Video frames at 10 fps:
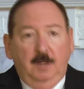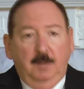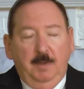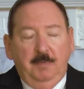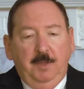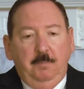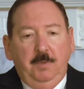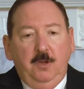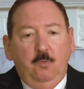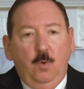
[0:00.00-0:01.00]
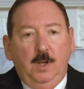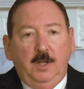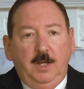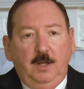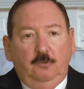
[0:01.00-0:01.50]
I think being
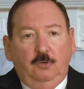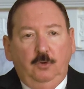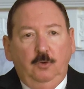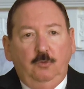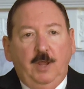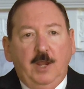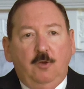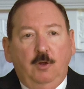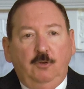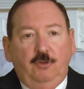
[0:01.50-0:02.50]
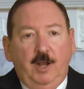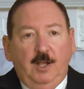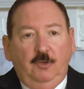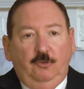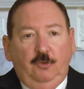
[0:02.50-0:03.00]
willing to take on
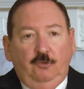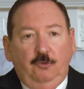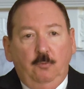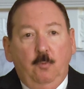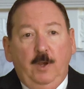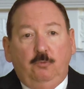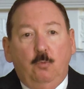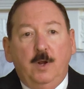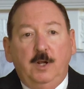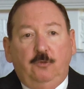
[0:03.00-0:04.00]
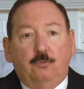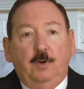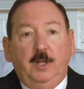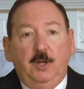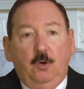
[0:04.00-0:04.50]
challenges is what it's
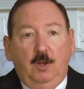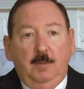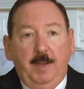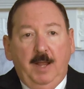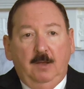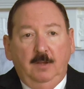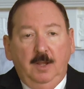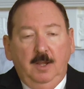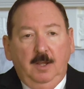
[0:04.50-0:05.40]
really all about.